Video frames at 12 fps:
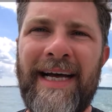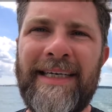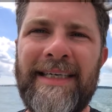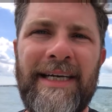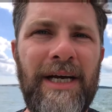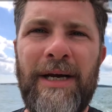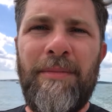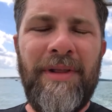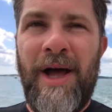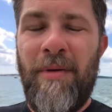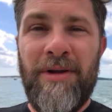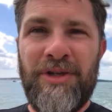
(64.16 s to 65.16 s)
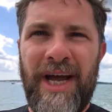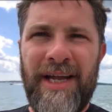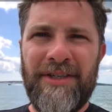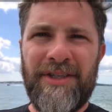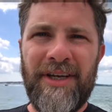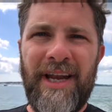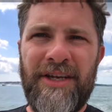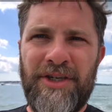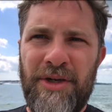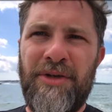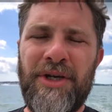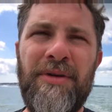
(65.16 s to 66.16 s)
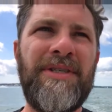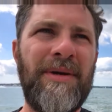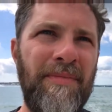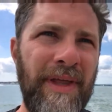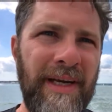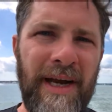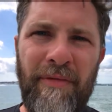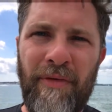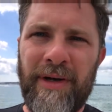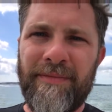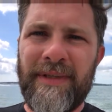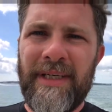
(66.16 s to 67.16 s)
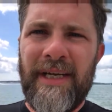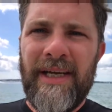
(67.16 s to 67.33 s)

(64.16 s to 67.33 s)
that. But that won't change unless you do something different.